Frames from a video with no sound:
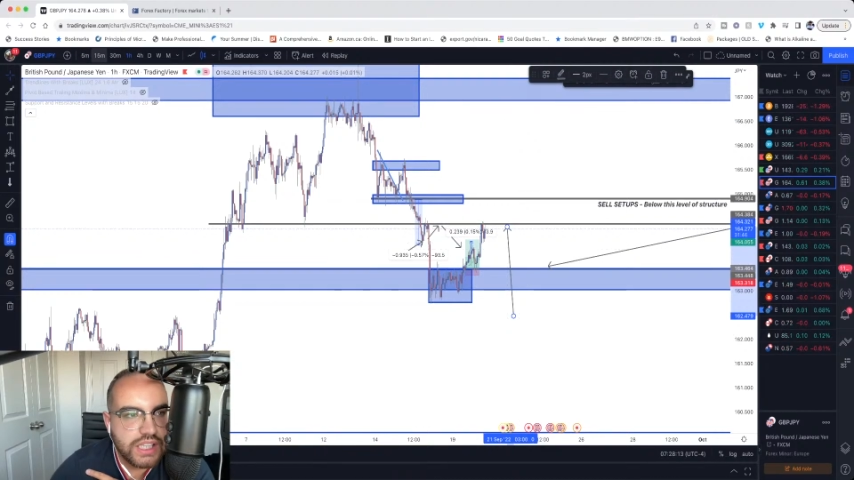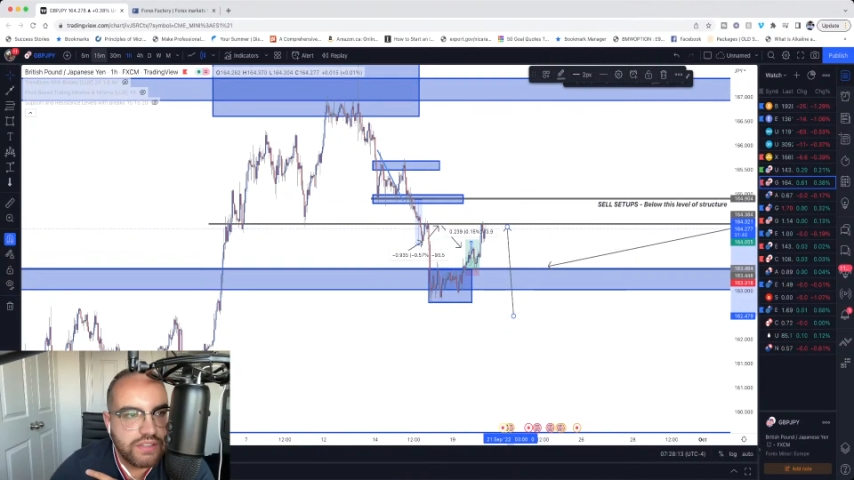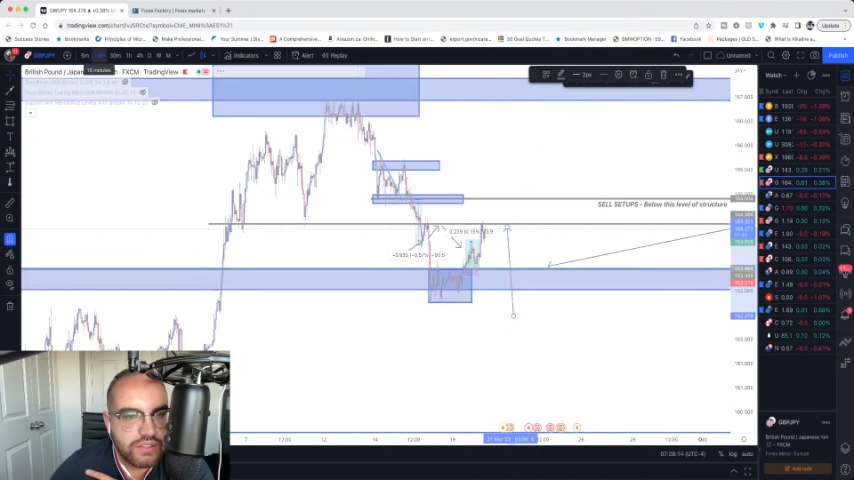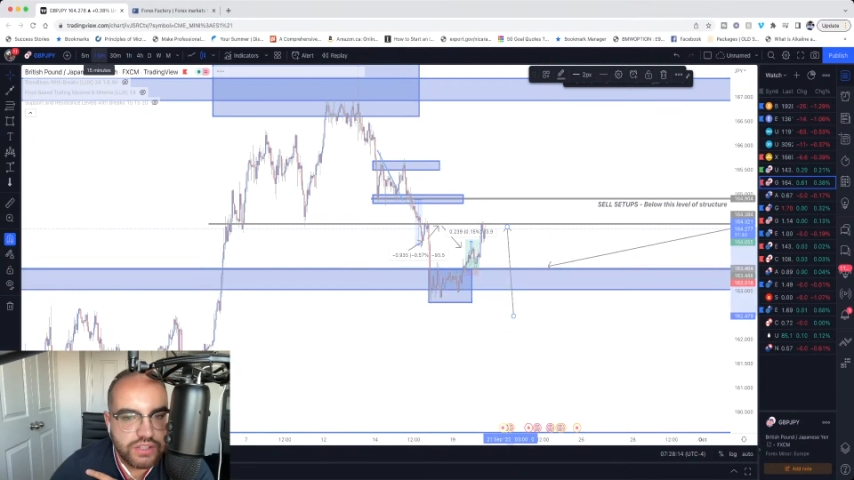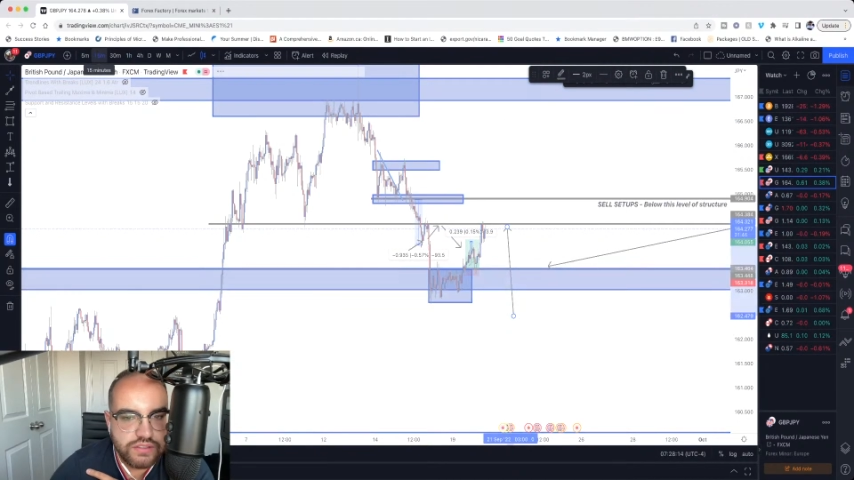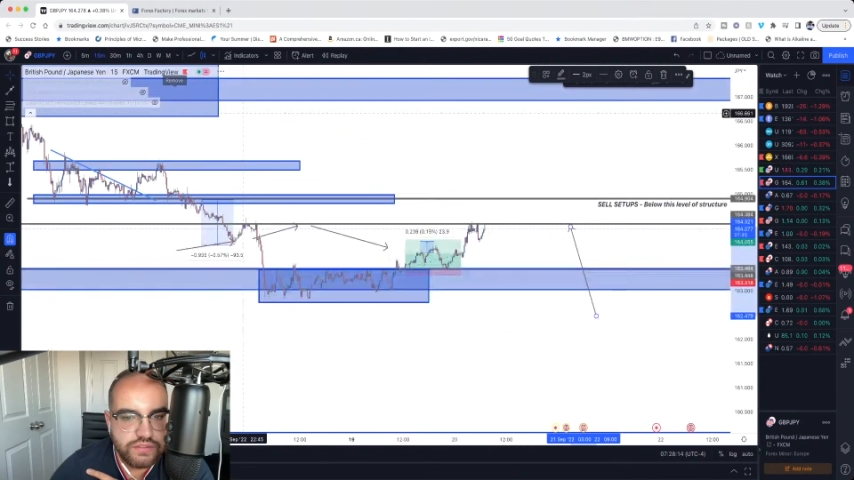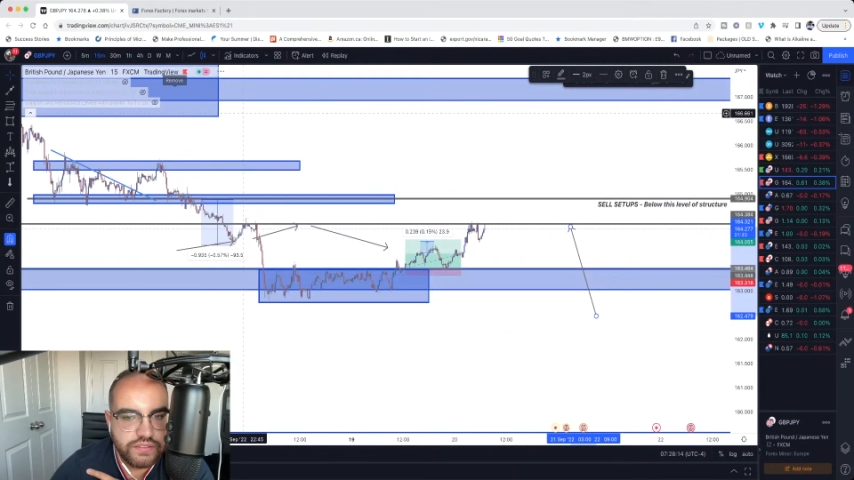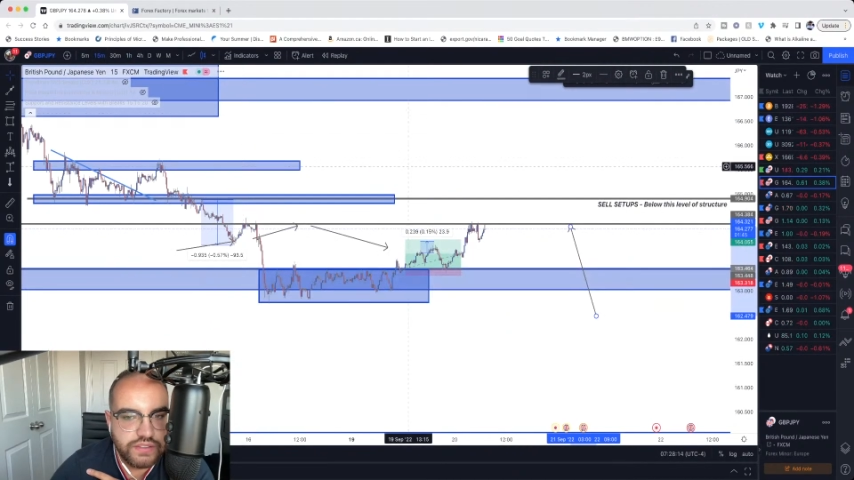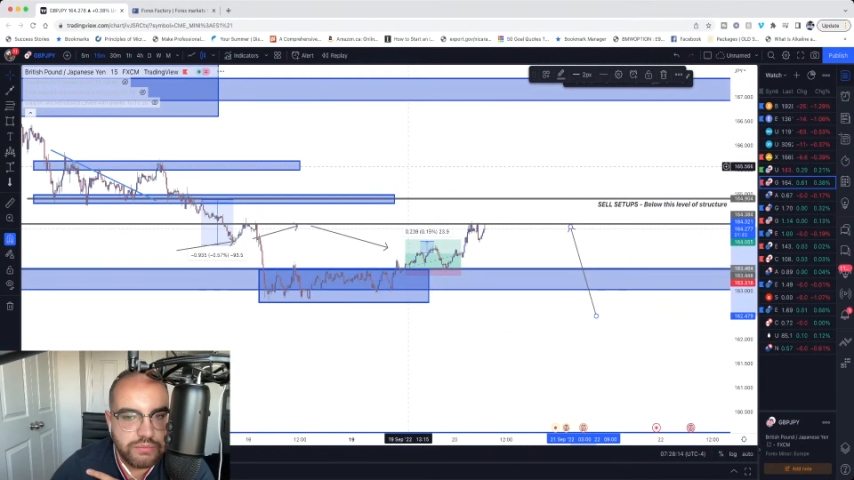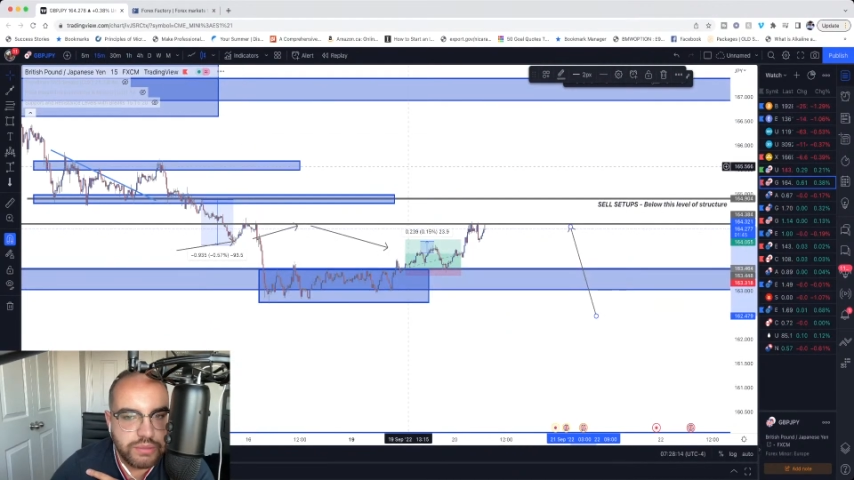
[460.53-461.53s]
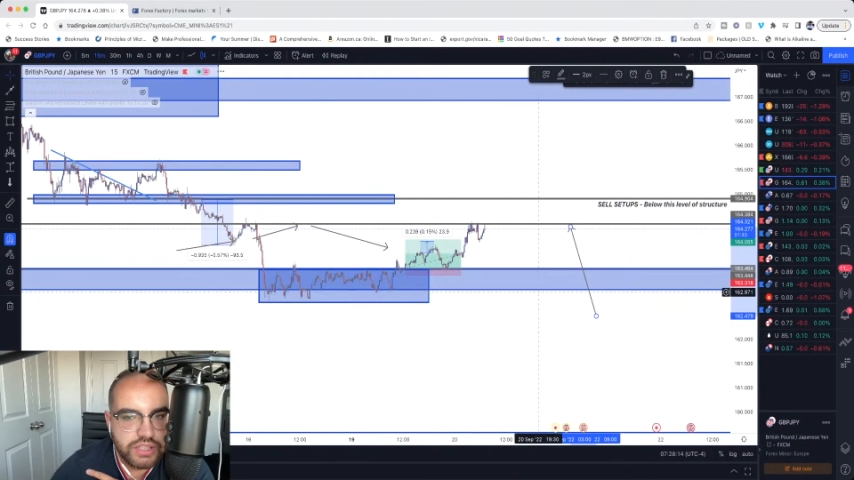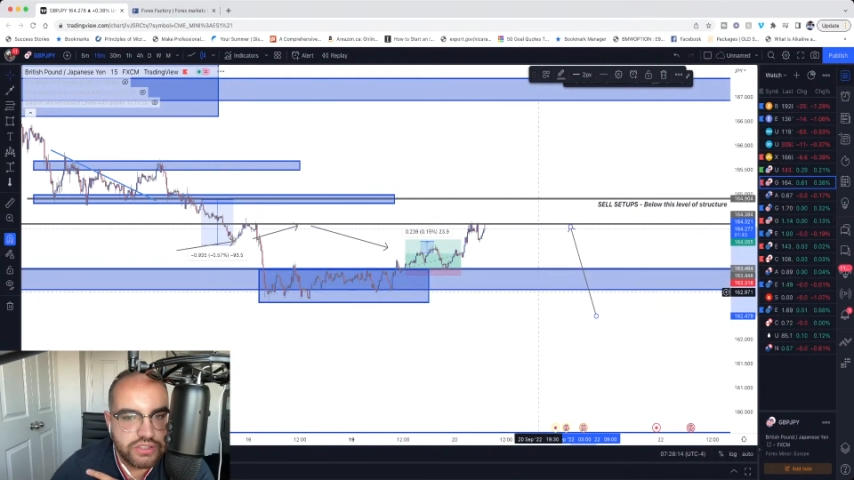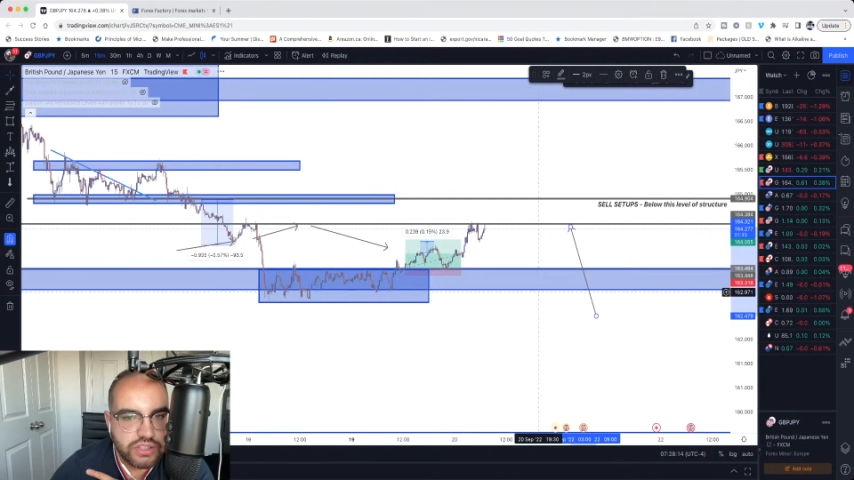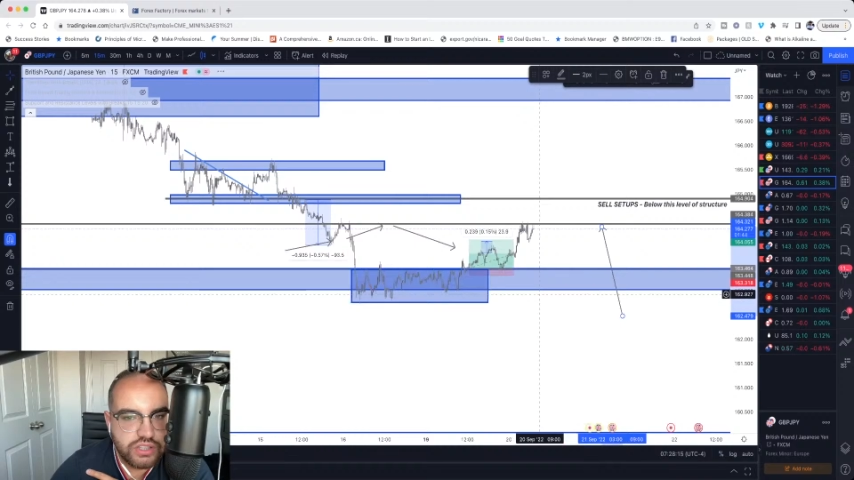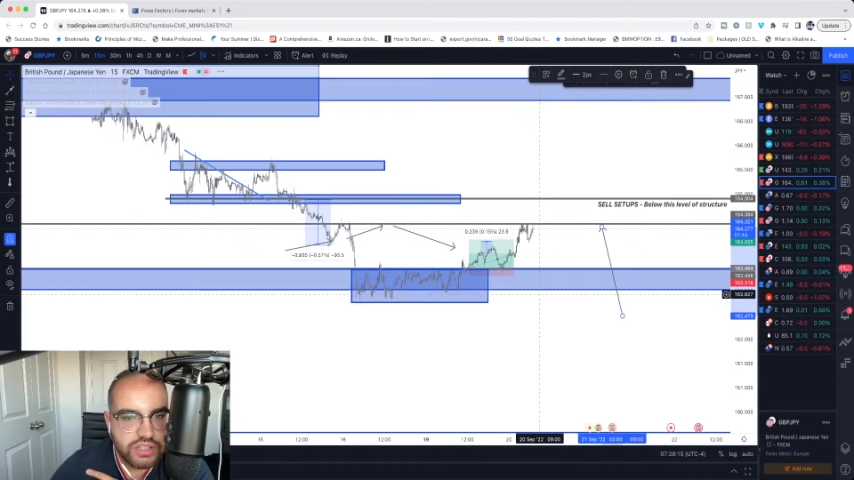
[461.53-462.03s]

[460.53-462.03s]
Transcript: Even on the 15-minute chart,